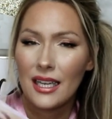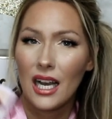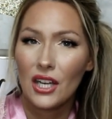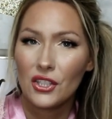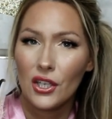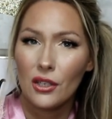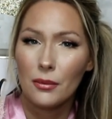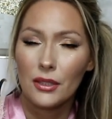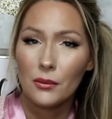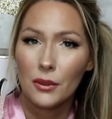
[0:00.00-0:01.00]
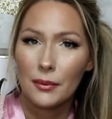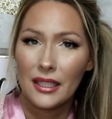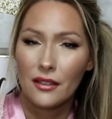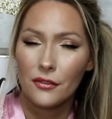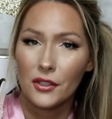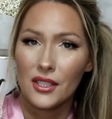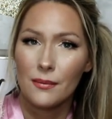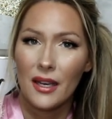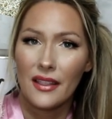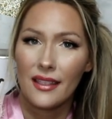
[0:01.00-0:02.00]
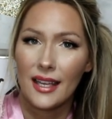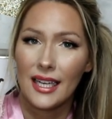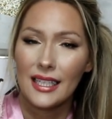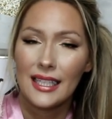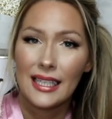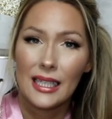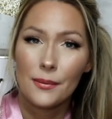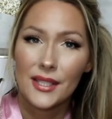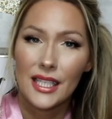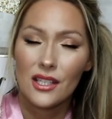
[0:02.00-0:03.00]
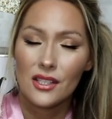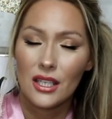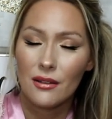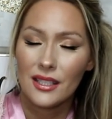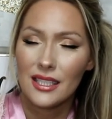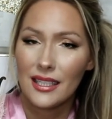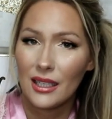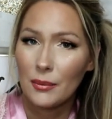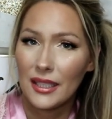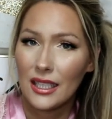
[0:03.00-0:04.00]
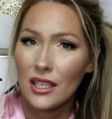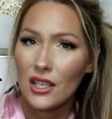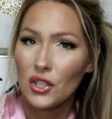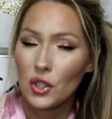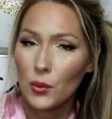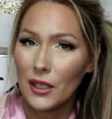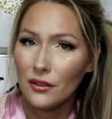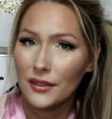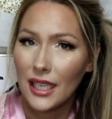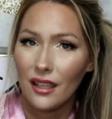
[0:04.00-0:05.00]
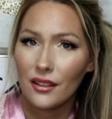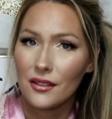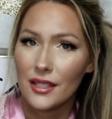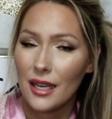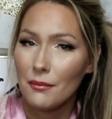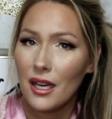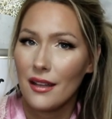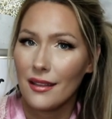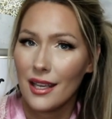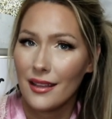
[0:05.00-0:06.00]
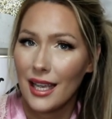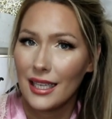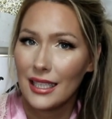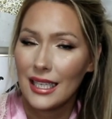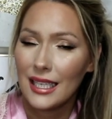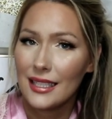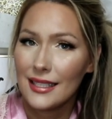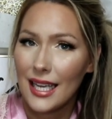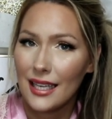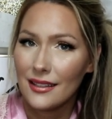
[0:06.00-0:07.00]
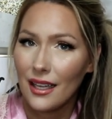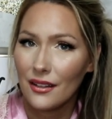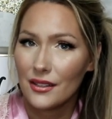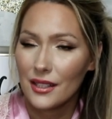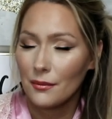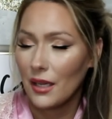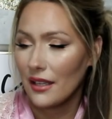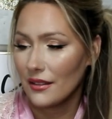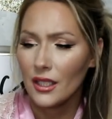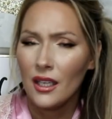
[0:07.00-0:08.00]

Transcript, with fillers: October will be the first month that Ipsy is going to now be $12 a month and not $10 a month.